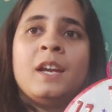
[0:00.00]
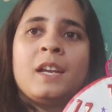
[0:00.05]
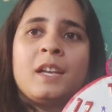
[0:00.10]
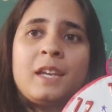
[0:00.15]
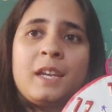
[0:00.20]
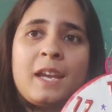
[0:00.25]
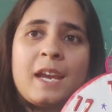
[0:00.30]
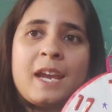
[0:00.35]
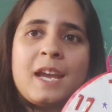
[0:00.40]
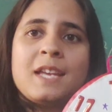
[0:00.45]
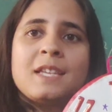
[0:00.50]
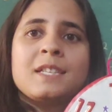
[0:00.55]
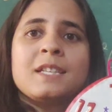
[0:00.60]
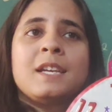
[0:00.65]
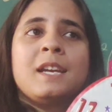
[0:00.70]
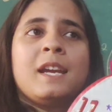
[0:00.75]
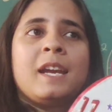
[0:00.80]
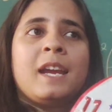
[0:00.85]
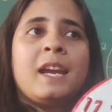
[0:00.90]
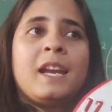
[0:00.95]
Yes,
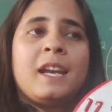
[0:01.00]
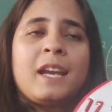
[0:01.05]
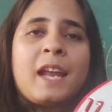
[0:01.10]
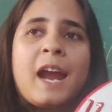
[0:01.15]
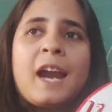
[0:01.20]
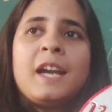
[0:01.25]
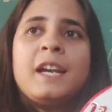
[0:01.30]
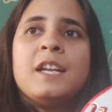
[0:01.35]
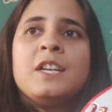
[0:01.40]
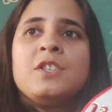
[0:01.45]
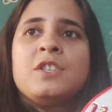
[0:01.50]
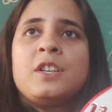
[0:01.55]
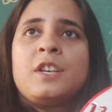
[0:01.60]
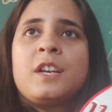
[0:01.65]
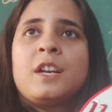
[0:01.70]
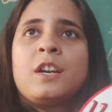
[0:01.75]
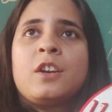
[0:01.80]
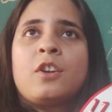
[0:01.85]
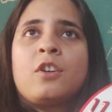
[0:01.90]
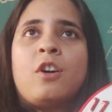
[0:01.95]
in that
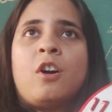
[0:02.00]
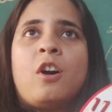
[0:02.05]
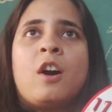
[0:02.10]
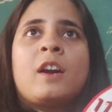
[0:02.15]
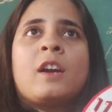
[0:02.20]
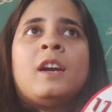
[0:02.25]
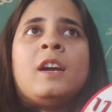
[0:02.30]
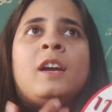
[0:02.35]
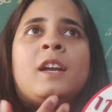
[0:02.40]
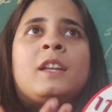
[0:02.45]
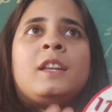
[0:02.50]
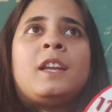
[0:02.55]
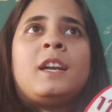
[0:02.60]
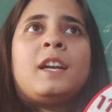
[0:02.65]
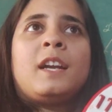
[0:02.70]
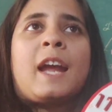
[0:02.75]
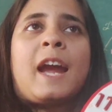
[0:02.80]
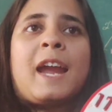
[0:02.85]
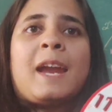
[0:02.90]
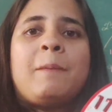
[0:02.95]
digital clock, the
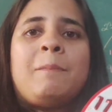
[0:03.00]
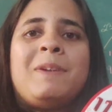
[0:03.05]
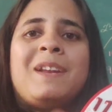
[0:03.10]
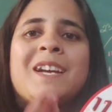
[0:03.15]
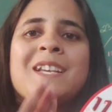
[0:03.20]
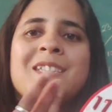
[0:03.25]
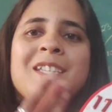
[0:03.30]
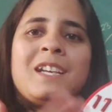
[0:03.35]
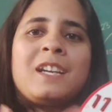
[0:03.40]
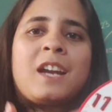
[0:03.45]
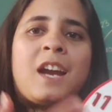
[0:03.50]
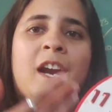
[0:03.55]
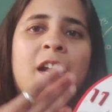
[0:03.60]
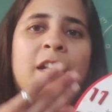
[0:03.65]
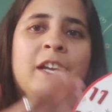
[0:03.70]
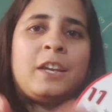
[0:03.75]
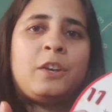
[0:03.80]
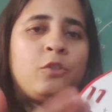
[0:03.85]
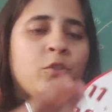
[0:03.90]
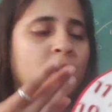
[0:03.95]
time doesn't
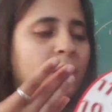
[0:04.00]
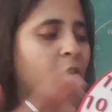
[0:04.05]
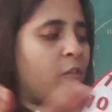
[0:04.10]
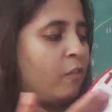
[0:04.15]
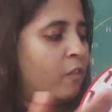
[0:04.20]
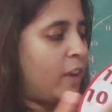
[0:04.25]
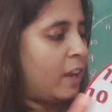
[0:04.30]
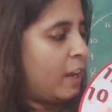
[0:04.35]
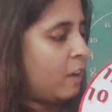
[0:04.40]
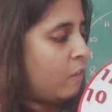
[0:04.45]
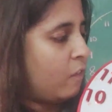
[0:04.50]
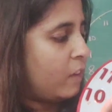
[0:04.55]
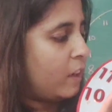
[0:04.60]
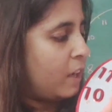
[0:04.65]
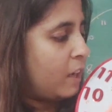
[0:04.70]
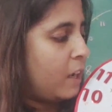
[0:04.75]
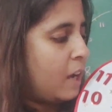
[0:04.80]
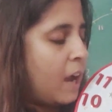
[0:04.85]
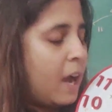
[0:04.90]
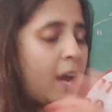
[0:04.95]
continue the way
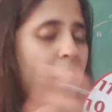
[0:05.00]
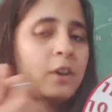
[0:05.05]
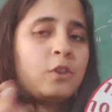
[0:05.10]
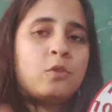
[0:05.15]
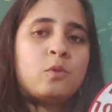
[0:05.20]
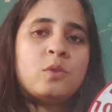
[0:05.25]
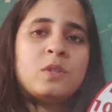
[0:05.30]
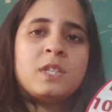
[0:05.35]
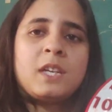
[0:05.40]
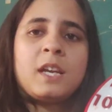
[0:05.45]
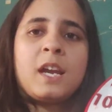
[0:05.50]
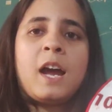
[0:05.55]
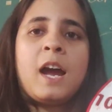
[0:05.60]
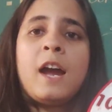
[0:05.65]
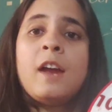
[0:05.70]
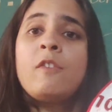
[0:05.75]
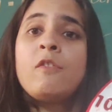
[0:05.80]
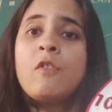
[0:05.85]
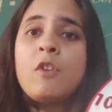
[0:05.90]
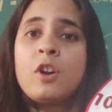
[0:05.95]
we are using
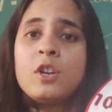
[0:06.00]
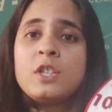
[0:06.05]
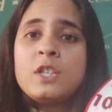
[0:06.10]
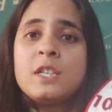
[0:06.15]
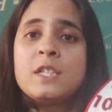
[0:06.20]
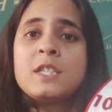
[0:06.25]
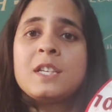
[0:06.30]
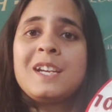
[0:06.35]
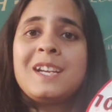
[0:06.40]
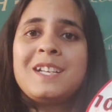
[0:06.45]
our watches.